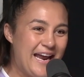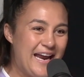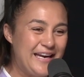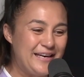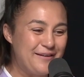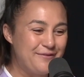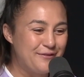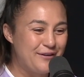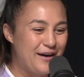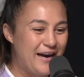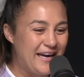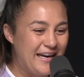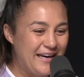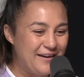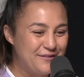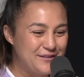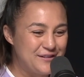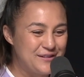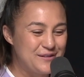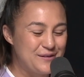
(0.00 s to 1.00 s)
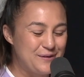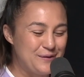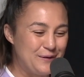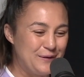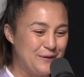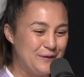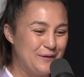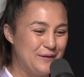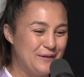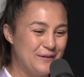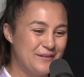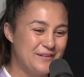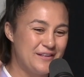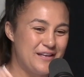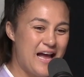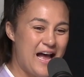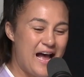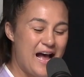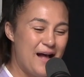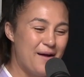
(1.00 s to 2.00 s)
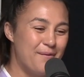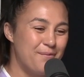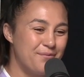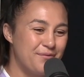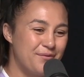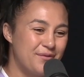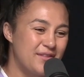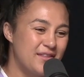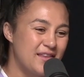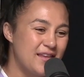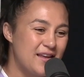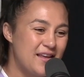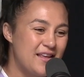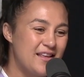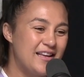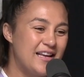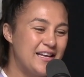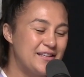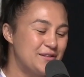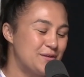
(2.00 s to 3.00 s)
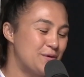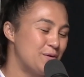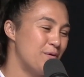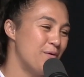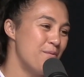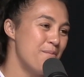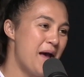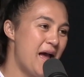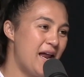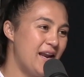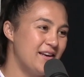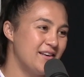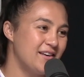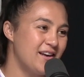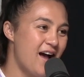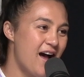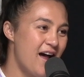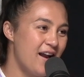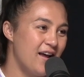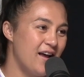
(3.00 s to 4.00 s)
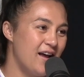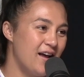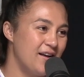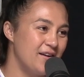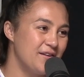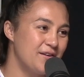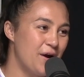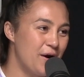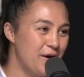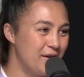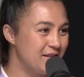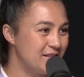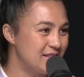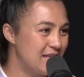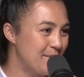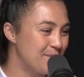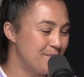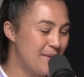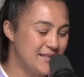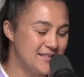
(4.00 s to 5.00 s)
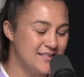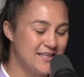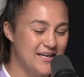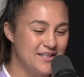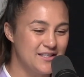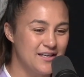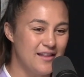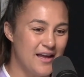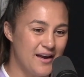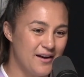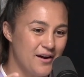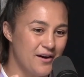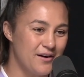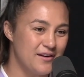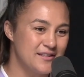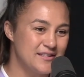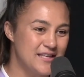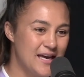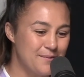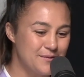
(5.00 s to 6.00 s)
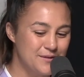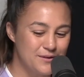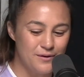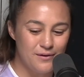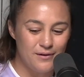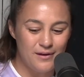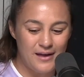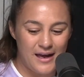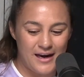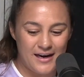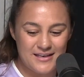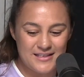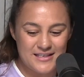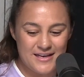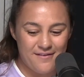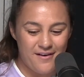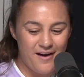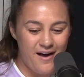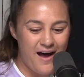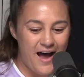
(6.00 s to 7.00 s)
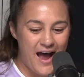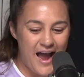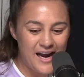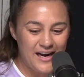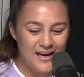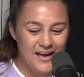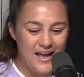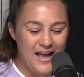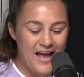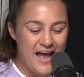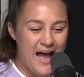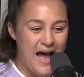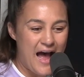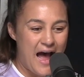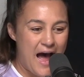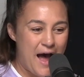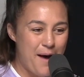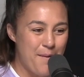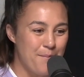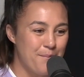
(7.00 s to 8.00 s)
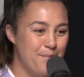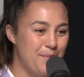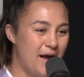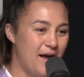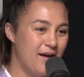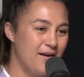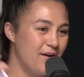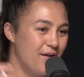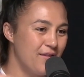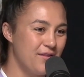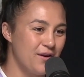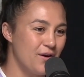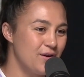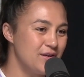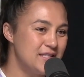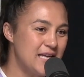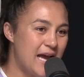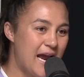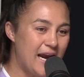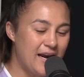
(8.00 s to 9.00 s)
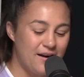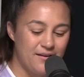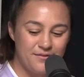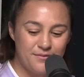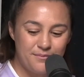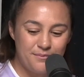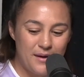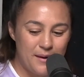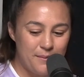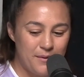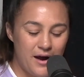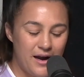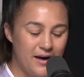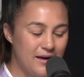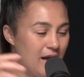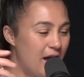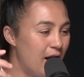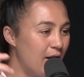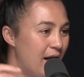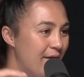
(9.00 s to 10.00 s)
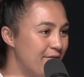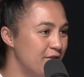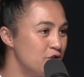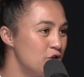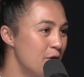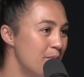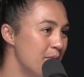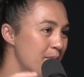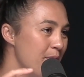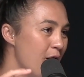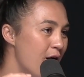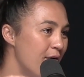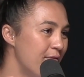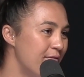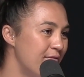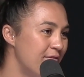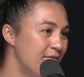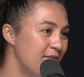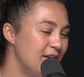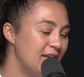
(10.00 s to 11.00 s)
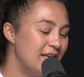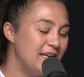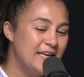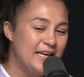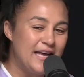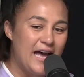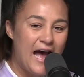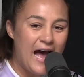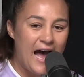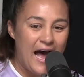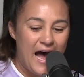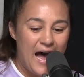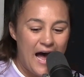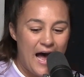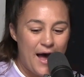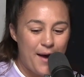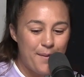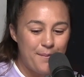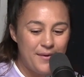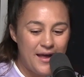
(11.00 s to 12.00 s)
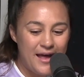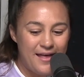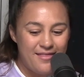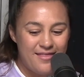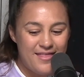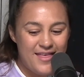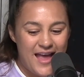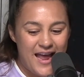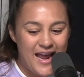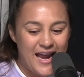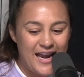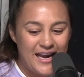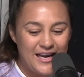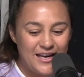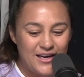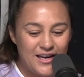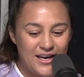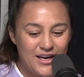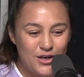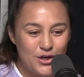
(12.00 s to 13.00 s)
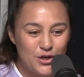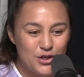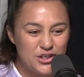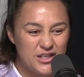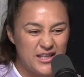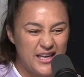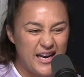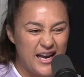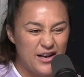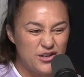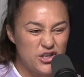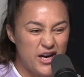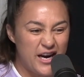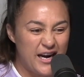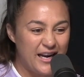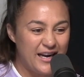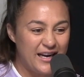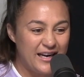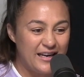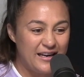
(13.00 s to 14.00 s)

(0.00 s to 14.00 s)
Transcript: get him ready for school. Um, it's called Matt and Carter go to the same Matt's teacher. They go to the same school at Endeavour High, um, but on the odd day, maybe I'll have to drop him off, um, and then usually I'll try to